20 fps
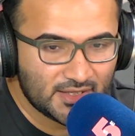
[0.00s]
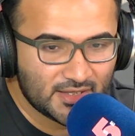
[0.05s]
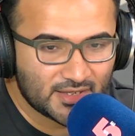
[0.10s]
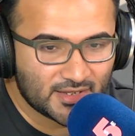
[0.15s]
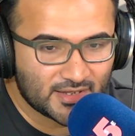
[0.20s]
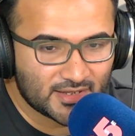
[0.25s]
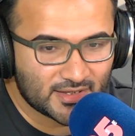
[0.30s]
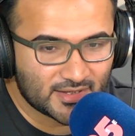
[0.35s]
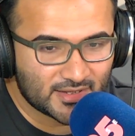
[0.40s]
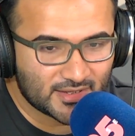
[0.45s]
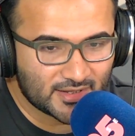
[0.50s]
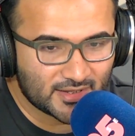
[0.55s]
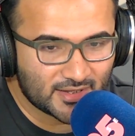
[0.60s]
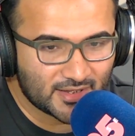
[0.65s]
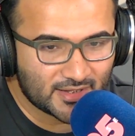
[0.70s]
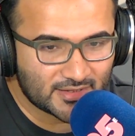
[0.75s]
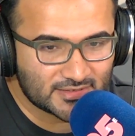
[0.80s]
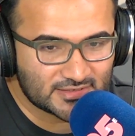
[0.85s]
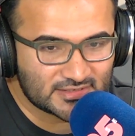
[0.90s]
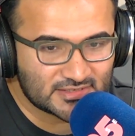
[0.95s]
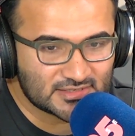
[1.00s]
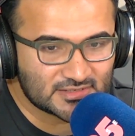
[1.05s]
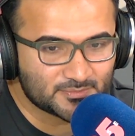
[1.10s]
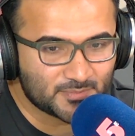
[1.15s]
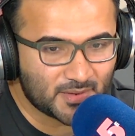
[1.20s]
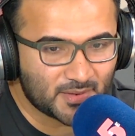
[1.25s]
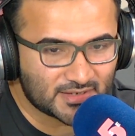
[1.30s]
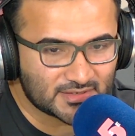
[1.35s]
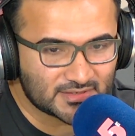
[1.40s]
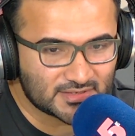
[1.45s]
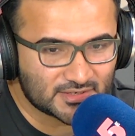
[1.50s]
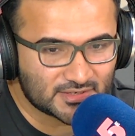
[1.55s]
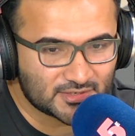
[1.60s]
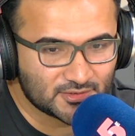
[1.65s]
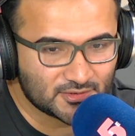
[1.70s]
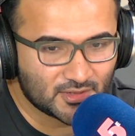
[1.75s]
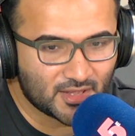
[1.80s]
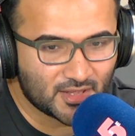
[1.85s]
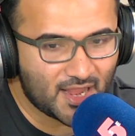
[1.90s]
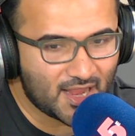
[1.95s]
uh, a
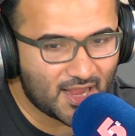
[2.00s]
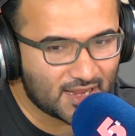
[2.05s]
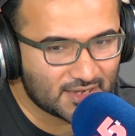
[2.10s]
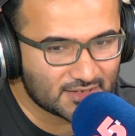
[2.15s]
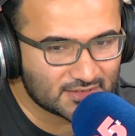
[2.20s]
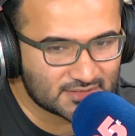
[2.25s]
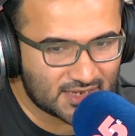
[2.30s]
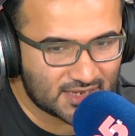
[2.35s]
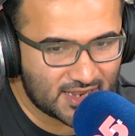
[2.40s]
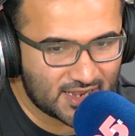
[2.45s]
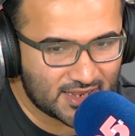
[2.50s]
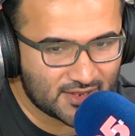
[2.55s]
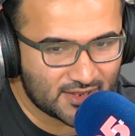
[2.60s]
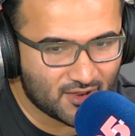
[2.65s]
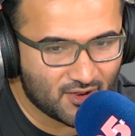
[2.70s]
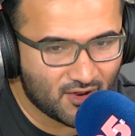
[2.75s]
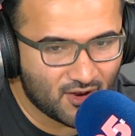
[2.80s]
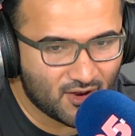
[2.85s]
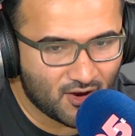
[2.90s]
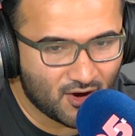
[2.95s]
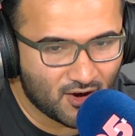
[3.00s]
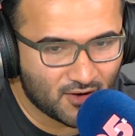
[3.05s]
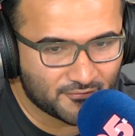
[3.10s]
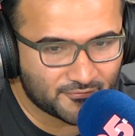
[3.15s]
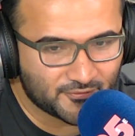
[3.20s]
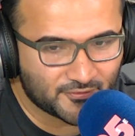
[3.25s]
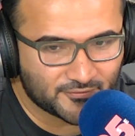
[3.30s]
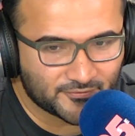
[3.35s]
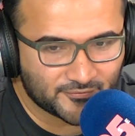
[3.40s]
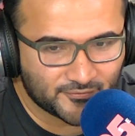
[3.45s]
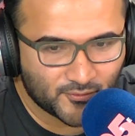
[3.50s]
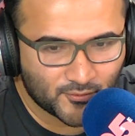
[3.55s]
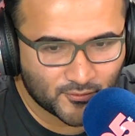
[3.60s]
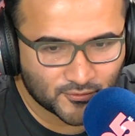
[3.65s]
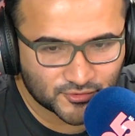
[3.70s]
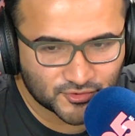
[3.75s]
spectacle and a half for